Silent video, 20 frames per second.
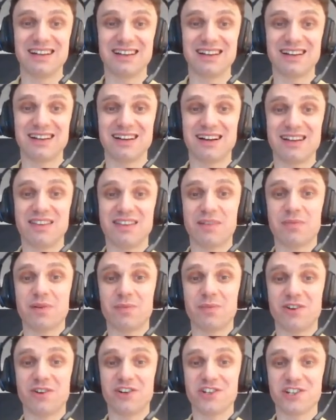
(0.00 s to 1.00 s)
the
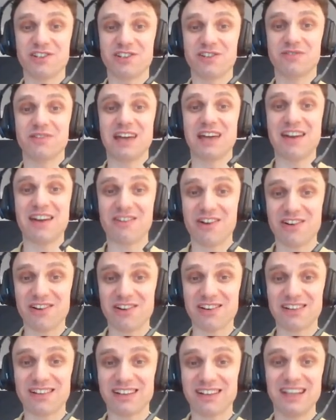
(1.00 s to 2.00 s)
proportion of error
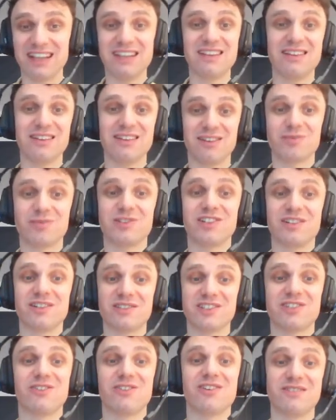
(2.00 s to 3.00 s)
in observed
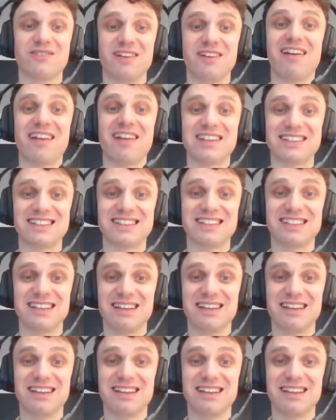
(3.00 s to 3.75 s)
score variance,